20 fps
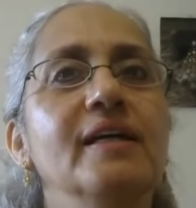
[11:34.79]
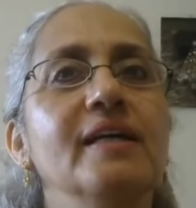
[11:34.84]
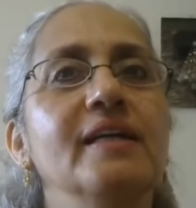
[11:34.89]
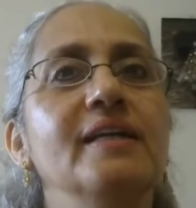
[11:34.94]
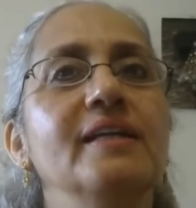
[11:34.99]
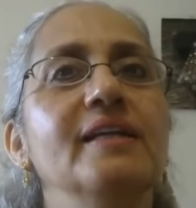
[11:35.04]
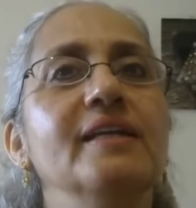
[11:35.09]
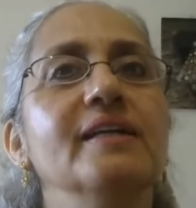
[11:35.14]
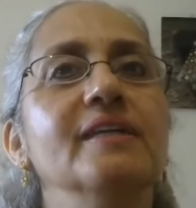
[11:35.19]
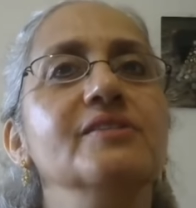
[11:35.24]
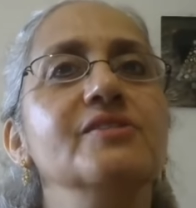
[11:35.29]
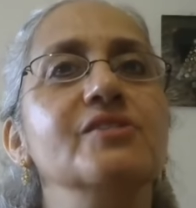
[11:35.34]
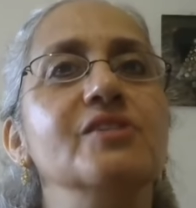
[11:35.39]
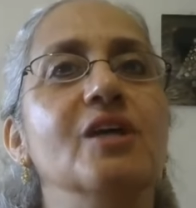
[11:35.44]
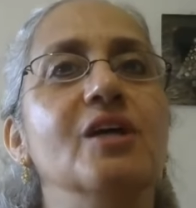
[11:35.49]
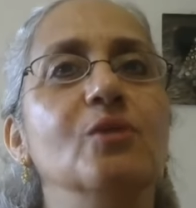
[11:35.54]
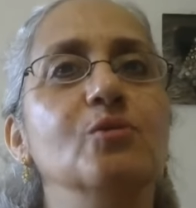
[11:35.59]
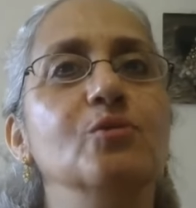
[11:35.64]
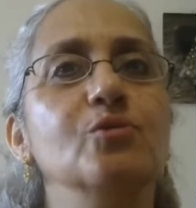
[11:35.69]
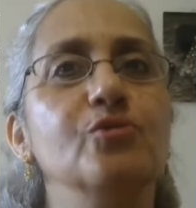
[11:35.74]
India's
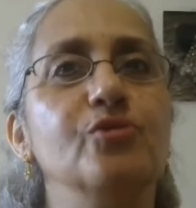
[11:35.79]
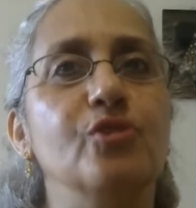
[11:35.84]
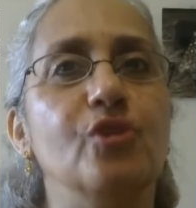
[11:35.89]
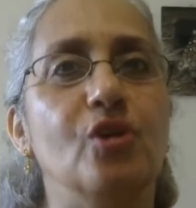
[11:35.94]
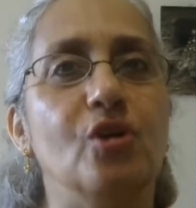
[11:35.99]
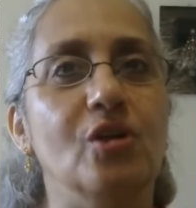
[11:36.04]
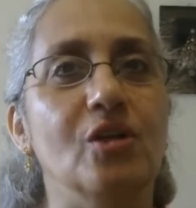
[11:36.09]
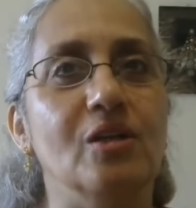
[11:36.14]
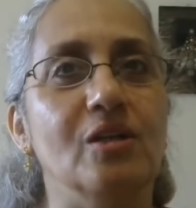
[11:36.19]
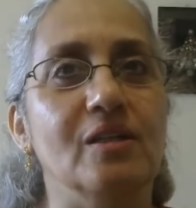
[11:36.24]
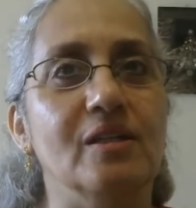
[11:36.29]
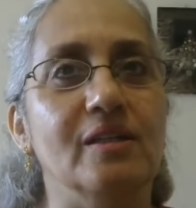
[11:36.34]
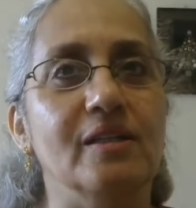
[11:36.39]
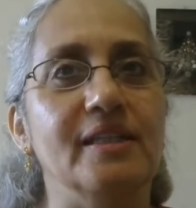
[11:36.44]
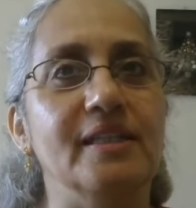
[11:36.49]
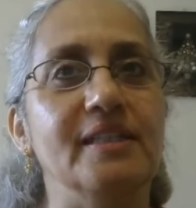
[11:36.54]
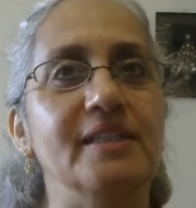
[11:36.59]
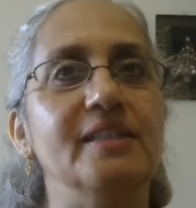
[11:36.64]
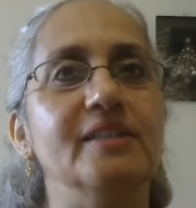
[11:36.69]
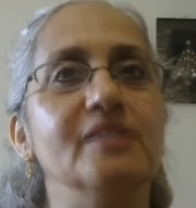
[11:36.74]
downfall,
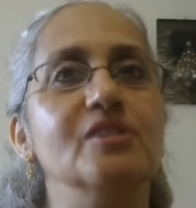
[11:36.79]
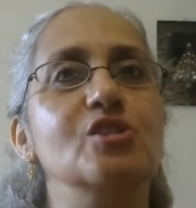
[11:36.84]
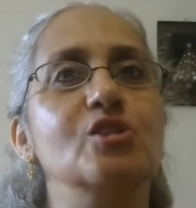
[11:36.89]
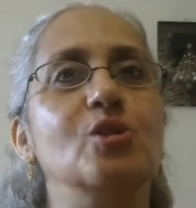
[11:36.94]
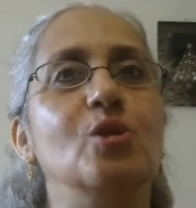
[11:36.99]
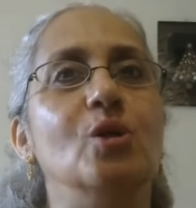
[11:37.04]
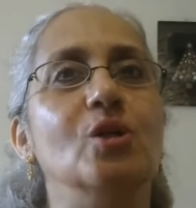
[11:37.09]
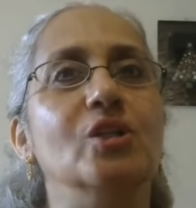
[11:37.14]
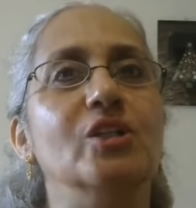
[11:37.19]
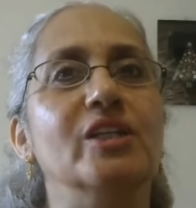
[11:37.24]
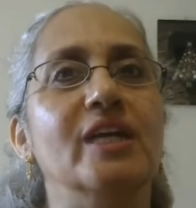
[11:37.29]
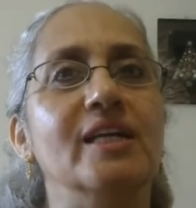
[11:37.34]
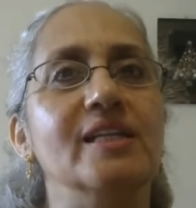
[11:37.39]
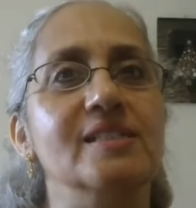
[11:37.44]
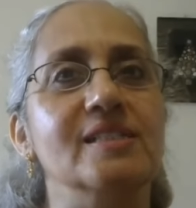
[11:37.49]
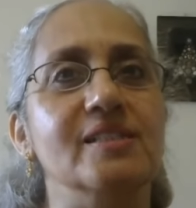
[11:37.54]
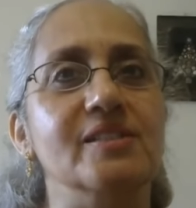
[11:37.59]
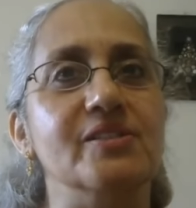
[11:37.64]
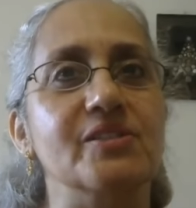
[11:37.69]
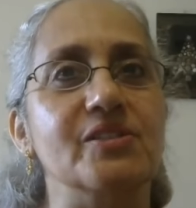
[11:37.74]
India's
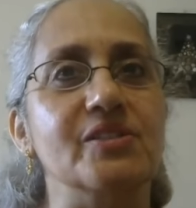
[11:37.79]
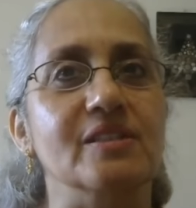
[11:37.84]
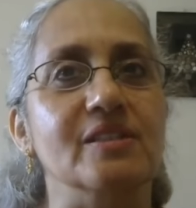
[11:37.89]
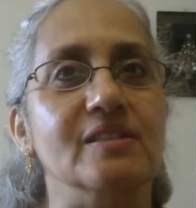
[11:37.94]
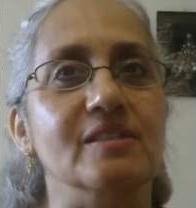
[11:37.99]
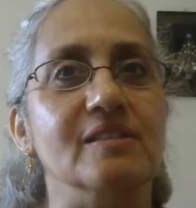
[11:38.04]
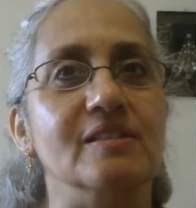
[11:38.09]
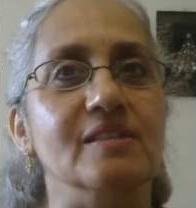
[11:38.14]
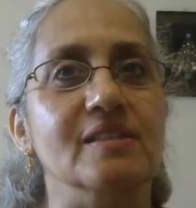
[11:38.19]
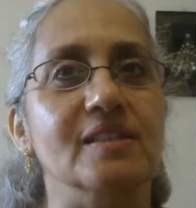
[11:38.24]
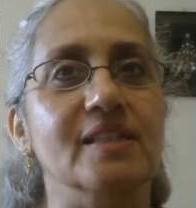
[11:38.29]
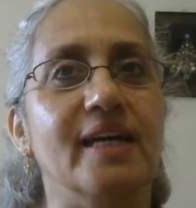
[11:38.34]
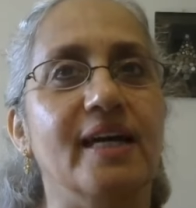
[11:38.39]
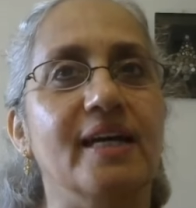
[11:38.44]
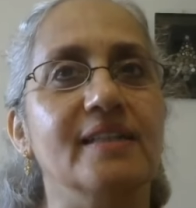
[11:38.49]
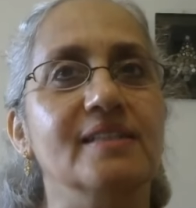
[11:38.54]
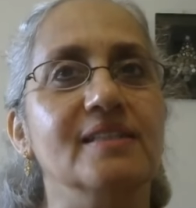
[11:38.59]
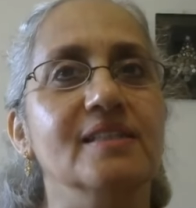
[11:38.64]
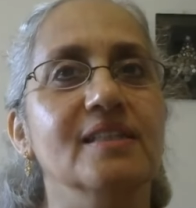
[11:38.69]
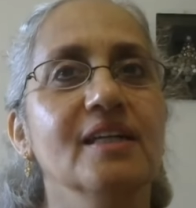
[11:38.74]
colonization.
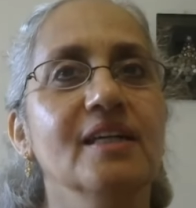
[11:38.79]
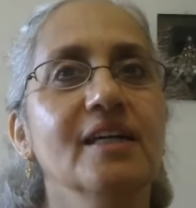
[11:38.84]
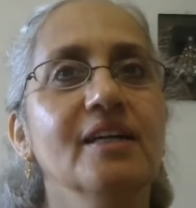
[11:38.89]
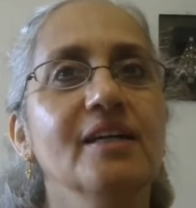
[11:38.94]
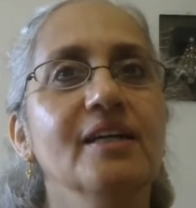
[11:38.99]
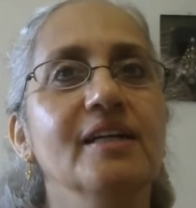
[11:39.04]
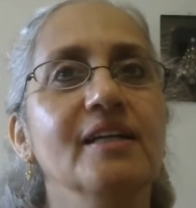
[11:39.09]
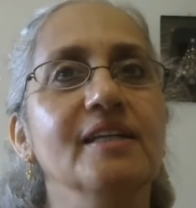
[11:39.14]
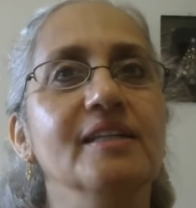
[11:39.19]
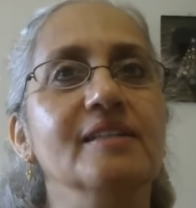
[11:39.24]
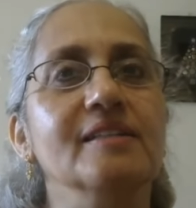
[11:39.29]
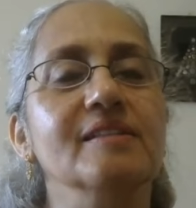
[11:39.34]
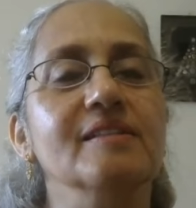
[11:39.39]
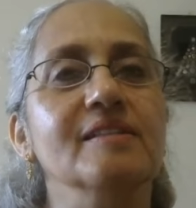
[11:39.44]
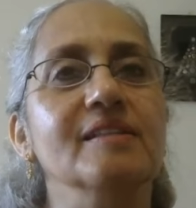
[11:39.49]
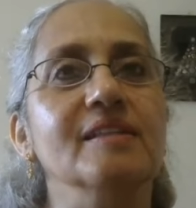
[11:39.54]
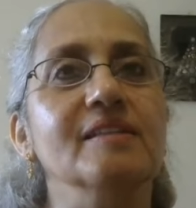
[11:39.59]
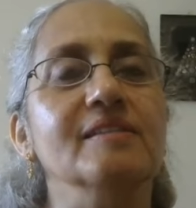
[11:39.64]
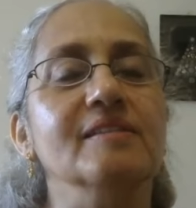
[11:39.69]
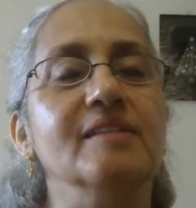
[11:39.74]
That it
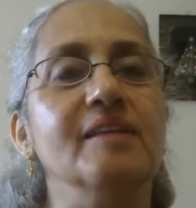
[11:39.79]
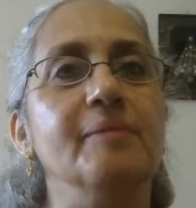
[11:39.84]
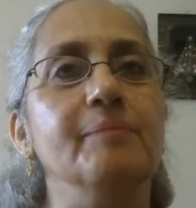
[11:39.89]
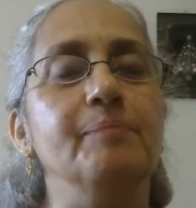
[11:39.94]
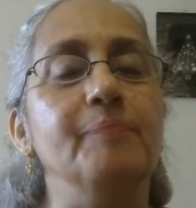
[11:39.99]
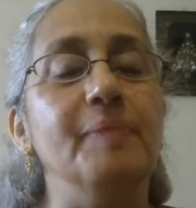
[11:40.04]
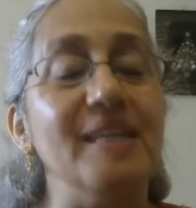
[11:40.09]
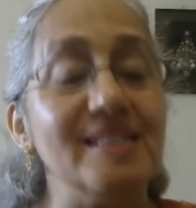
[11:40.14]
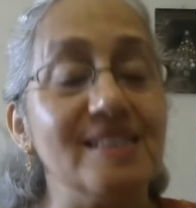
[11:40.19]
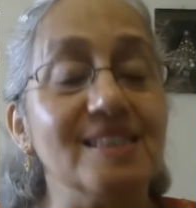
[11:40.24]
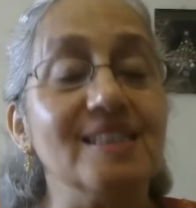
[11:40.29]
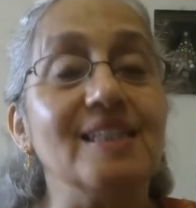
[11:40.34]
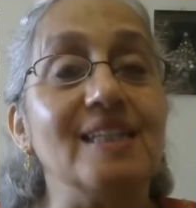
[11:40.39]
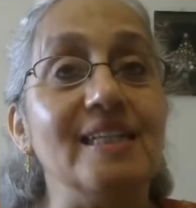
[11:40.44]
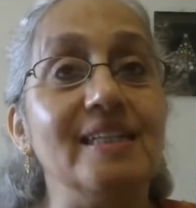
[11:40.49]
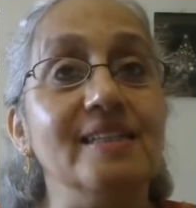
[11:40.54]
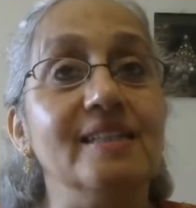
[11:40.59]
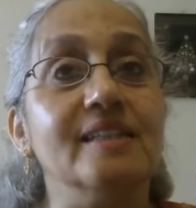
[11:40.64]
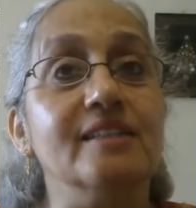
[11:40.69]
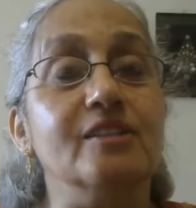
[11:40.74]
that, non
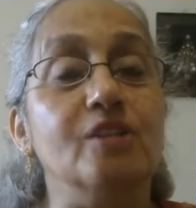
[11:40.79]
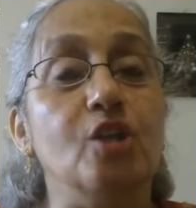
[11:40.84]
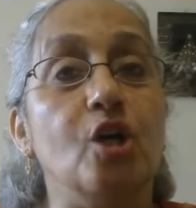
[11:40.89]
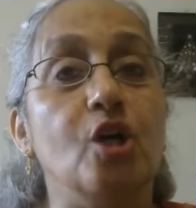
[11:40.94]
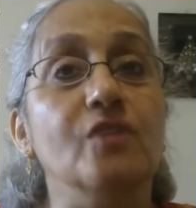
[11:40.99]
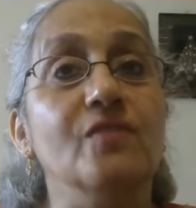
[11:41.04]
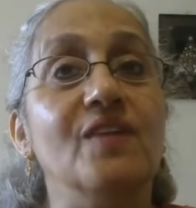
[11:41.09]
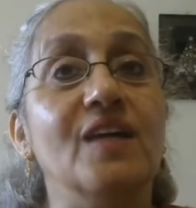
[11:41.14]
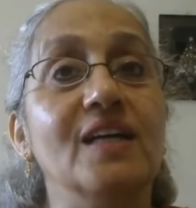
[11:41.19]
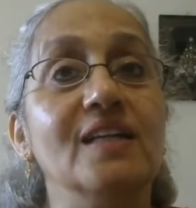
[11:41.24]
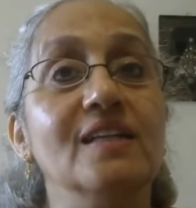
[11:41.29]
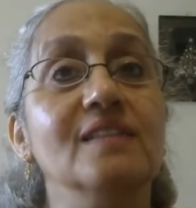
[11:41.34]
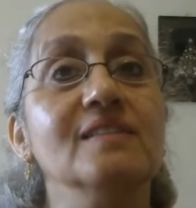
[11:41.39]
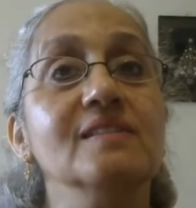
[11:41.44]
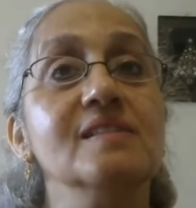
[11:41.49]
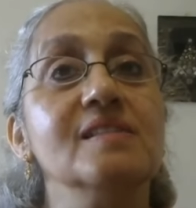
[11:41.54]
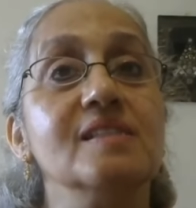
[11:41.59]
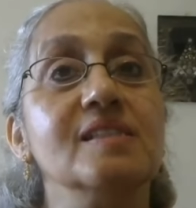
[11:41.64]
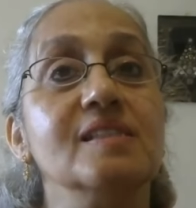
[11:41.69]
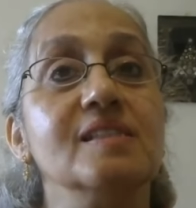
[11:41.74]
basically that
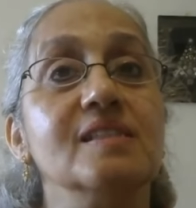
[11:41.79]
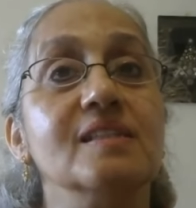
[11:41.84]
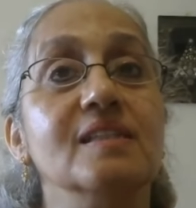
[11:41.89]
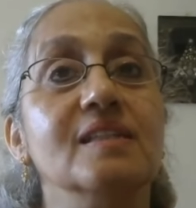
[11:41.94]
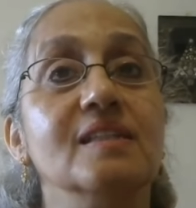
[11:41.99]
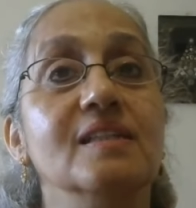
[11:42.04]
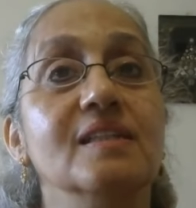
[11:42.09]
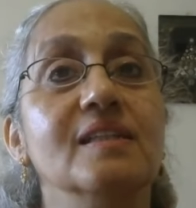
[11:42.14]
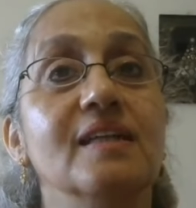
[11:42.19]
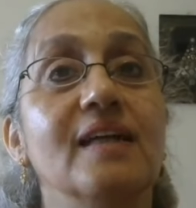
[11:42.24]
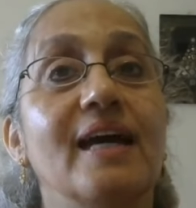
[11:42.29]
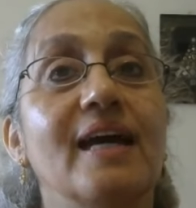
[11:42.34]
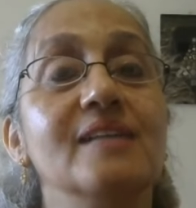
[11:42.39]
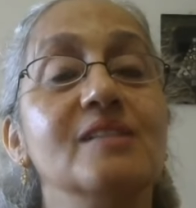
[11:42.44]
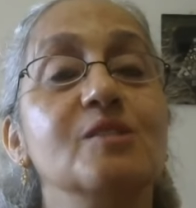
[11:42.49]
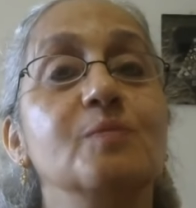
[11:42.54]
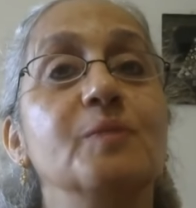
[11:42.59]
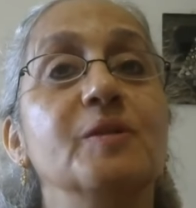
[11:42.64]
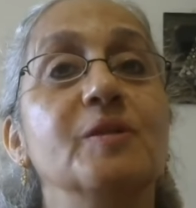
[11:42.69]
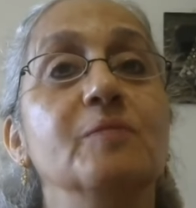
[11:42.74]
nonviolence
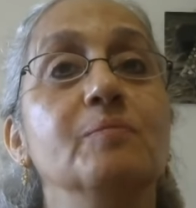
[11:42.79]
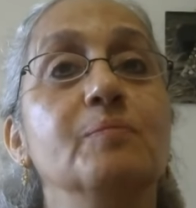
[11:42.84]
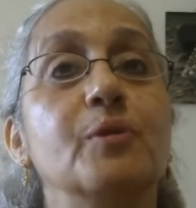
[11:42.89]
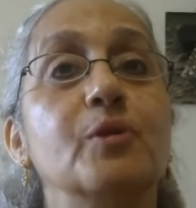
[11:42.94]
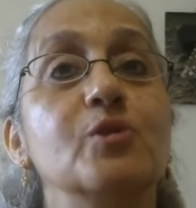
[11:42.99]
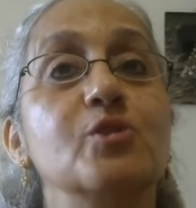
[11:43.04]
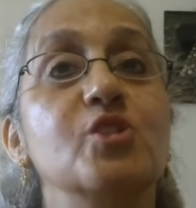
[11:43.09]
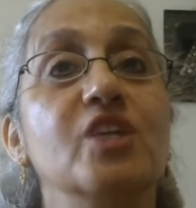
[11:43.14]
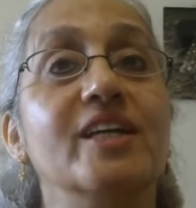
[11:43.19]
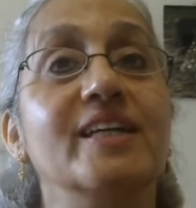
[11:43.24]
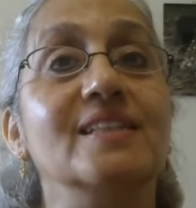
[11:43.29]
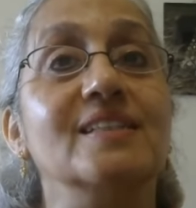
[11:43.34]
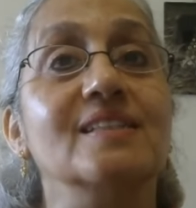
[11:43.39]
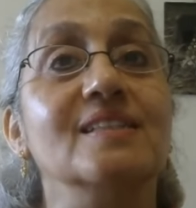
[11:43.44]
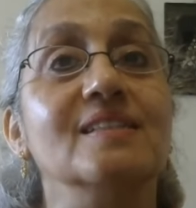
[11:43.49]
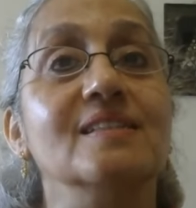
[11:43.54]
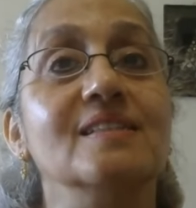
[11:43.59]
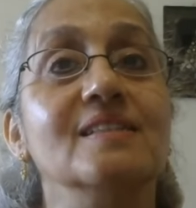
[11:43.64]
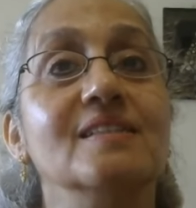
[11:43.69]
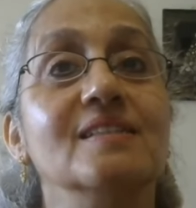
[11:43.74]
has been
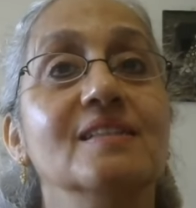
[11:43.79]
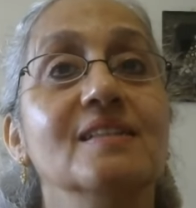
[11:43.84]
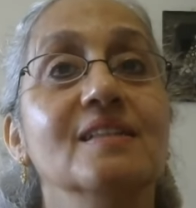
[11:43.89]
projected